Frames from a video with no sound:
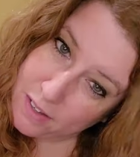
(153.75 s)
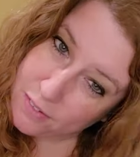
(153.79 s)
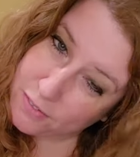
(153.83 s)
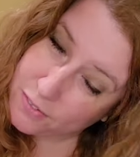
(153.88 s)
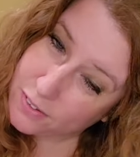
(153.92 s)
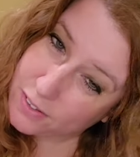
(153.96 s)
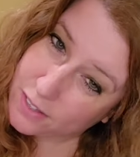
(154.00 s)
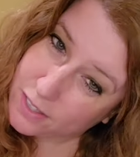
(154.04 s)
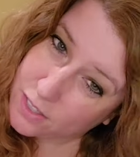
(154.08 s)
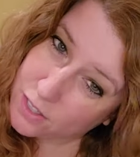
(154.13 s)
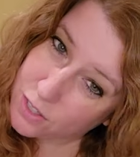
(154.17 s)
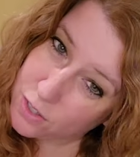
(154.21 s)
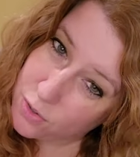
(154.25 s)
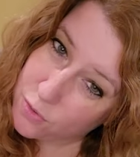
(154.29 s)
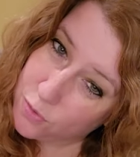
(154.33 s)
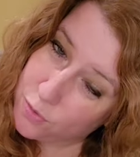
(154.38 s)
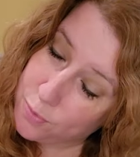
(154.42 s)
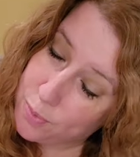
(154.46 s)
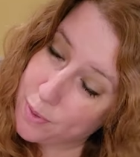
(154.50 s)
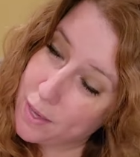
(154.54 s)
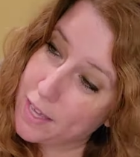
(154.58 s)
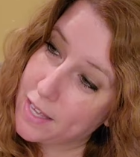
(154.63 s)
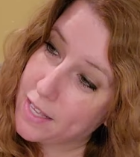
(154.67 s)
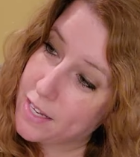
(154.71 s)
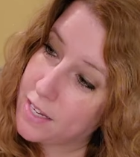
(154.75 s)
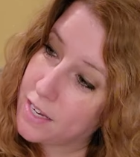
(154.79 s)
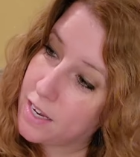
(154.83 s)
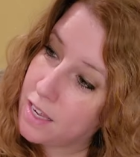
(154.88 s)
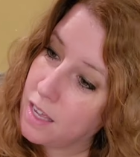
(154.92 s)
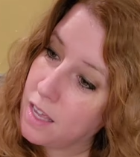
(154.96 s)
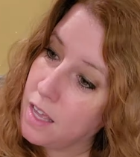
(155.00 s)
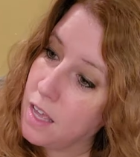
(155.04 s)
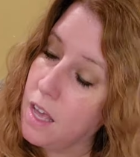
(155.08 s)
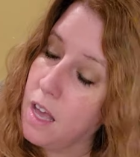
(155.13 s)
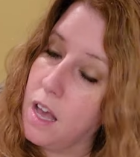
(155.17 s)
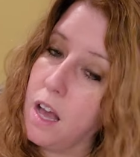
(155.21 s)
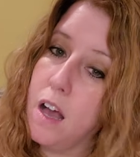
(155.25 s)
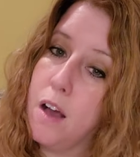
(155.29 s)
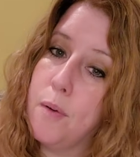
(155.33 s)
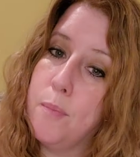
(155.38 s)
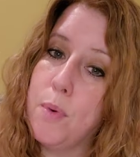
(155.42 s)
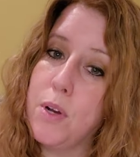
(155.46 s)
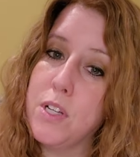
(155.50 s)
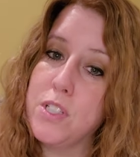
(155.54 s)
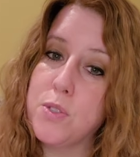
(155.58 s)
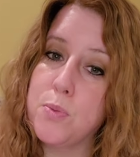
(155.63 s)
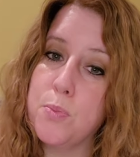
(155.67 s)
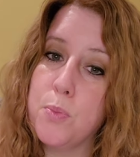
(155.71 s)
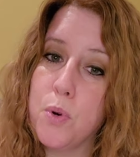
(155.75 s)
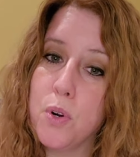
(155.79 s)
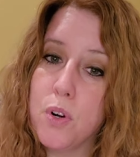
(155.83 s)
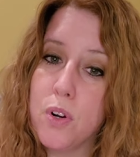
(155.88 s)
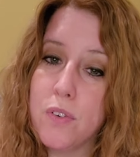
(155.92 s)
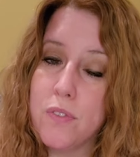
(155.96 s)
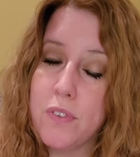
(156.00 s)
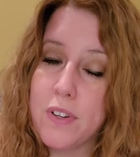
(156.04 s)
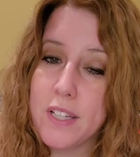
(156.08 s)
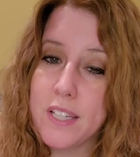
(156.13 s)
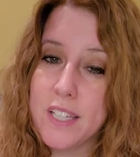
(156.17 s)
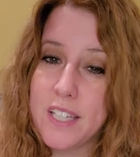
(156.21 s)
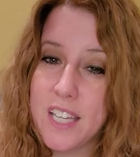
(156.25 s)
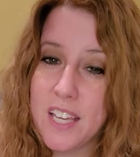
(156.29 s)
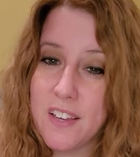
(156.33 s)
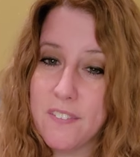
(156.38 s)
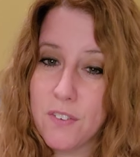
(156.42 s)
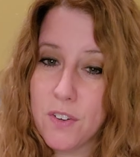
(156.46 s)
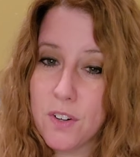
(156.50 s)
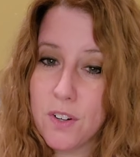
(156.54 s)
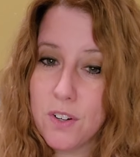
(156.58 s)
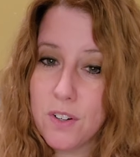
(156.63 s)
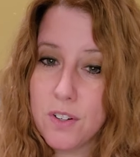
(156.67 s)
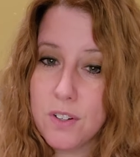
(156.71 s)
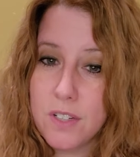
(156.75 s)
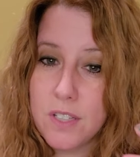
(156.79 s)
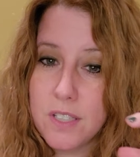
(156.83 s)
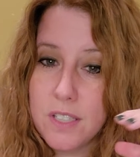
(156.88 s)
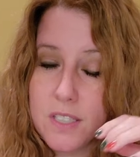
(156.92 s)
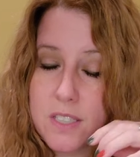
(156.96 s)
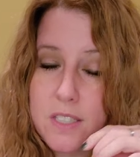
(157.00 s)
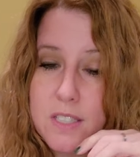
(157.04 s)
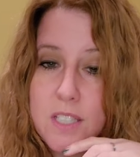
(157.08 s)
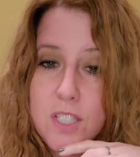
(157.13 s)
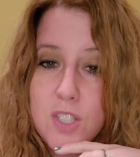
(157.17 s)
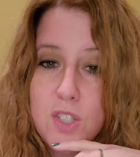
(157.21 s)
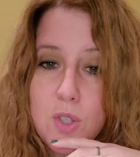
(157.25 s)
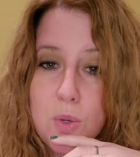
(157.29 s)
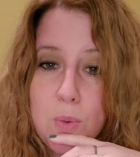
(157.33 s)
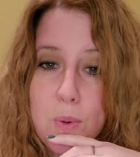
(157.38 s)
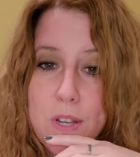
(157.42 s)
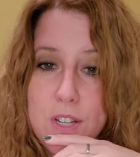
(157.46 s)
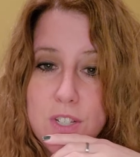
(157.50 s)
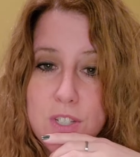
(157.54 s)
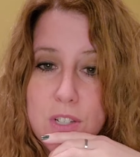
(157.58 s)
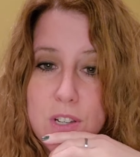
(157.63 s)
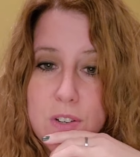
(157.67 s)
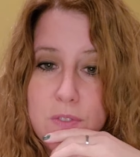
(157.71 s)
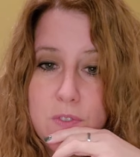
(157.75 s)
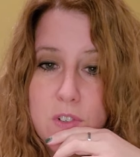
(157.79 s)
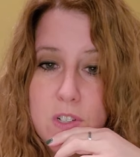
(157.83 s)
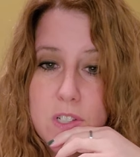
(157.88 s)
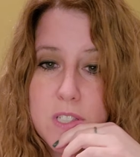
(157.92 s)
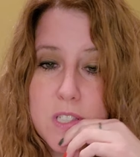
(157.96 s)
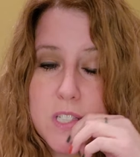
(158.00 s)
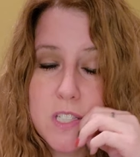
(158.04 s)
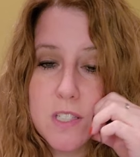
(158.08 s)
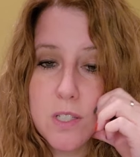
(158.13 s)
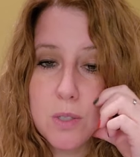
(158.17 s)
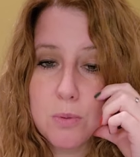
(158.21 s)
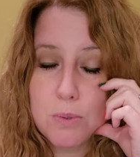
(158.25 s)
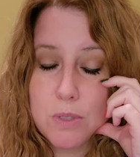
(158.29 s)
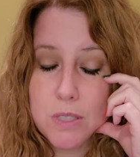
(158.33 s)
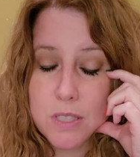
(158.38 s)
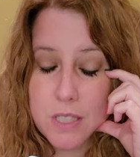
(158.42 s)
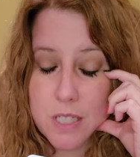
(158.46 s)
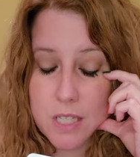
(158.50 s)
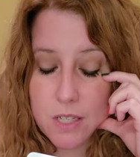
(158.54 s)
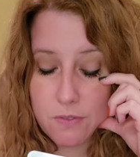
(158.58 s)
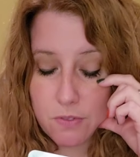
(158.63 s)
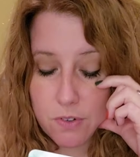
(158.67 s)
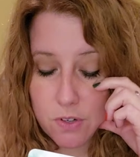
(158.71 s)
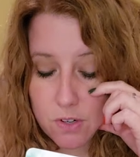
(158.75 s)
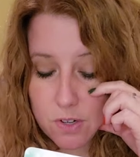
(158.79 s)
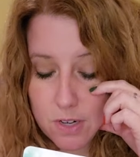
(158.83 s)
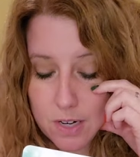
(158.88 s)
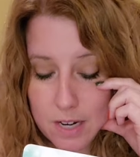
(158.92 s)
I feel like you've been a much more of a giver in a situation versus a receiver.